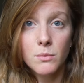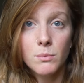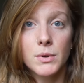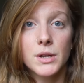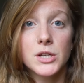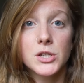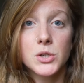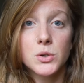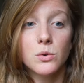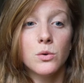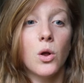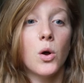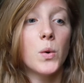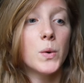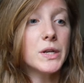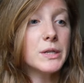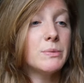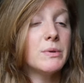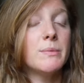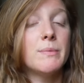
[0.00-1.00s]
because you will
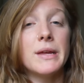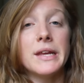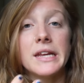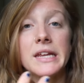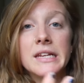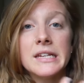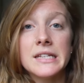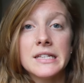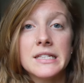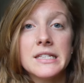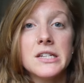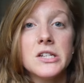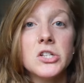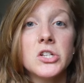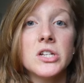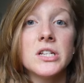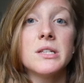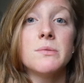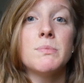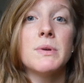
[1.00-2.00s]
always be making
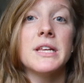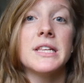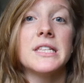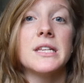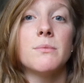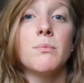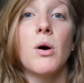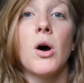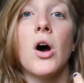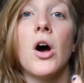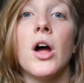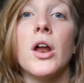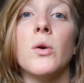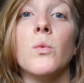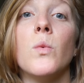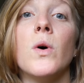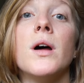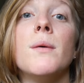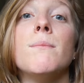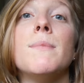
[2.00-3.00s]
decisions based
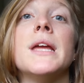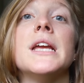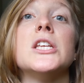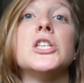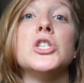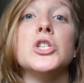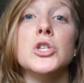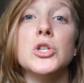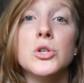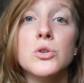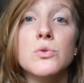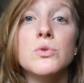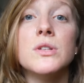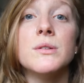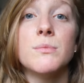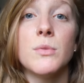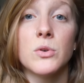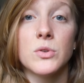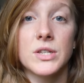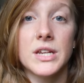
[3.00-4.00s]
upon what makes you
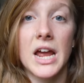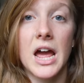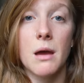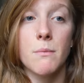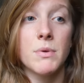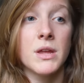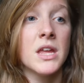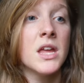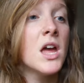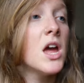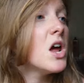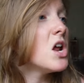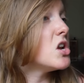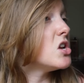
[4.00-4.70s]
the most happy,